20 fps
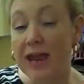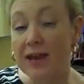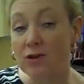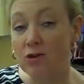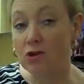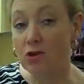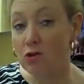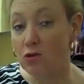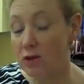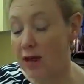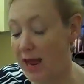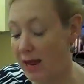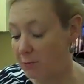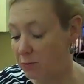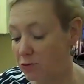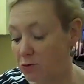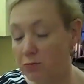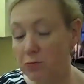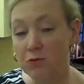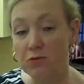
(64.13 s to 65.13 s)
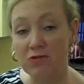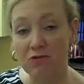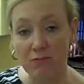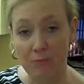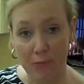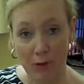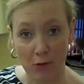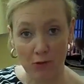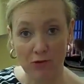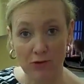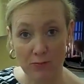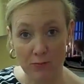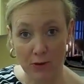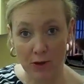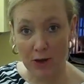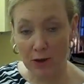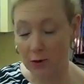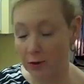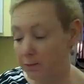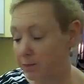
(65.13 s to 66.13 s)
and 2 tablespoons of melted
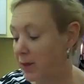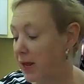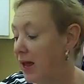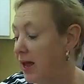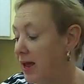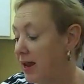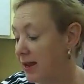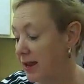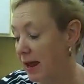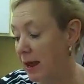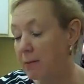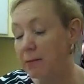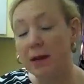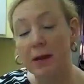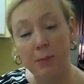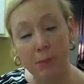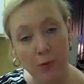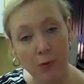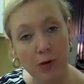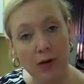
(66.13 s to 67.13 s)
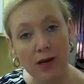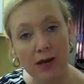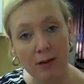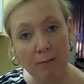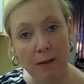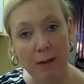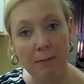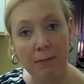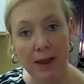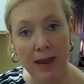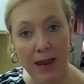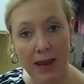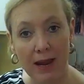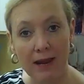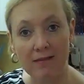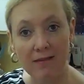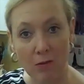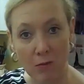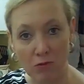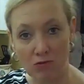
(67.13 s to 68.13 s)
butter. Now I'm going to put it in my
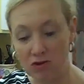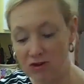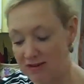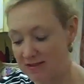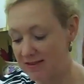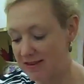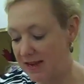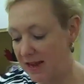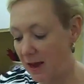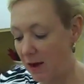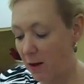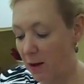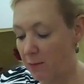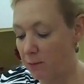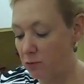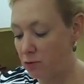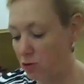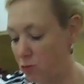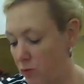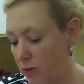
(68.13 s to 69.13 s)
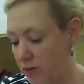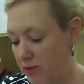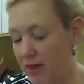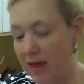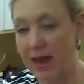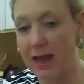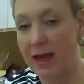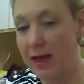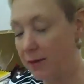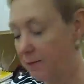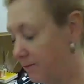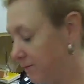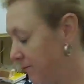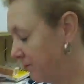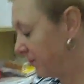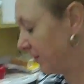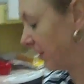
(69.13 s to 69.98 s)
pan, so I want you to see how I'm doing that.